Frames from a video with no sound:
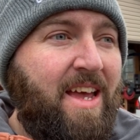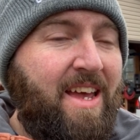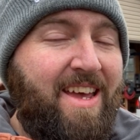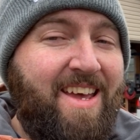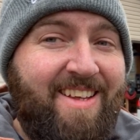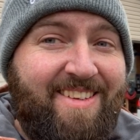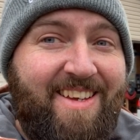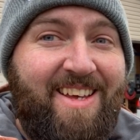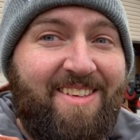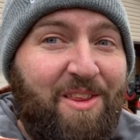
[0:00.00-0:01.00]
to
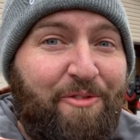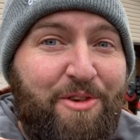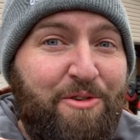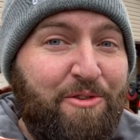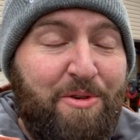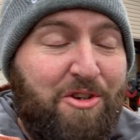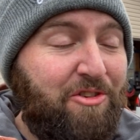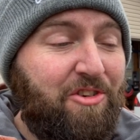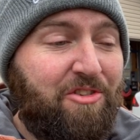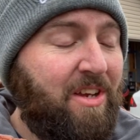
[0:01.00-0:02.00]
get to the fuse, which is
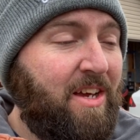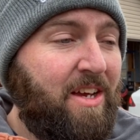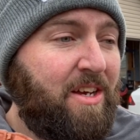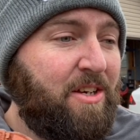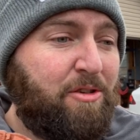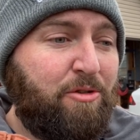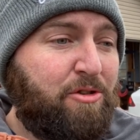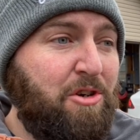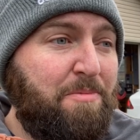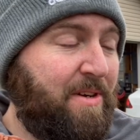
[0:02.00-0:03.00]
just so
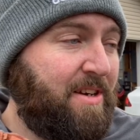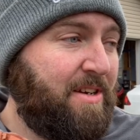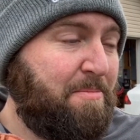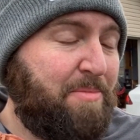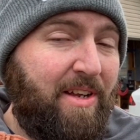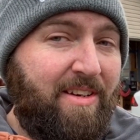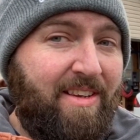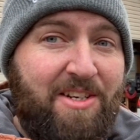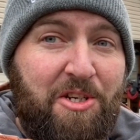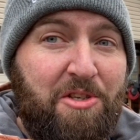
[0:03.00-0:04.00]
stupid, but
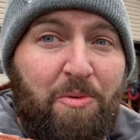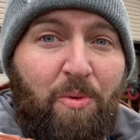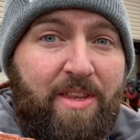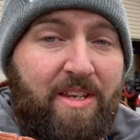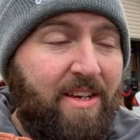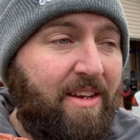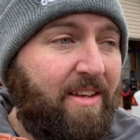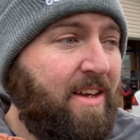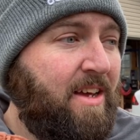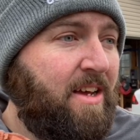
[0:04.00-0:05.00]
that's just the way they did it.
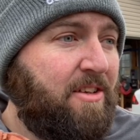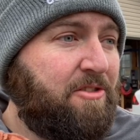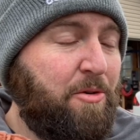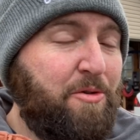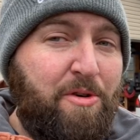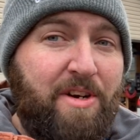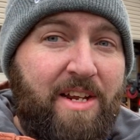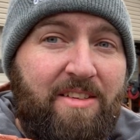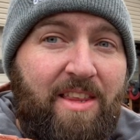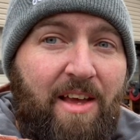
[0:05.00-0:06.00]
So in order to
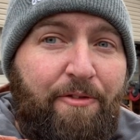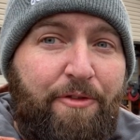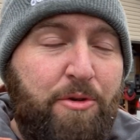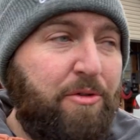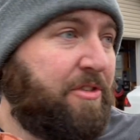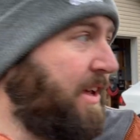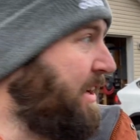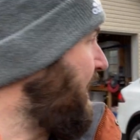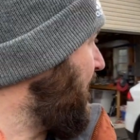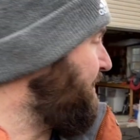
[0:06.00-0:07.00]
get to that fuse, like
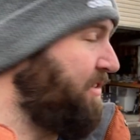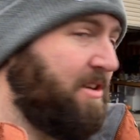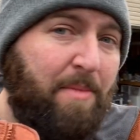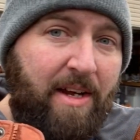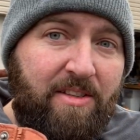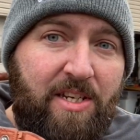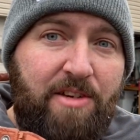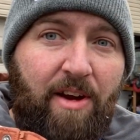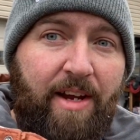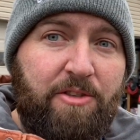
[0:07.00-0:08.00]
I have in my
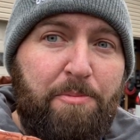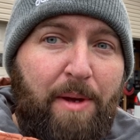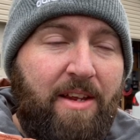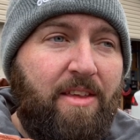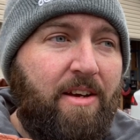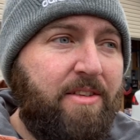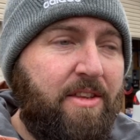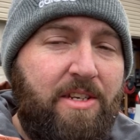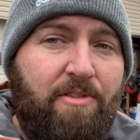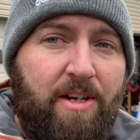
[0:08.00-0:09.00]
T-Rex back there, the
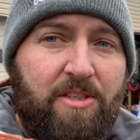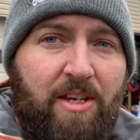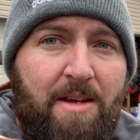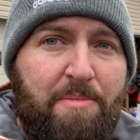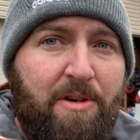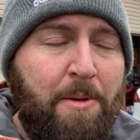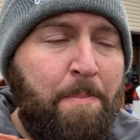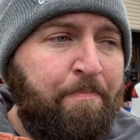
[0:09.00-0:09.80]
T-Rex camper,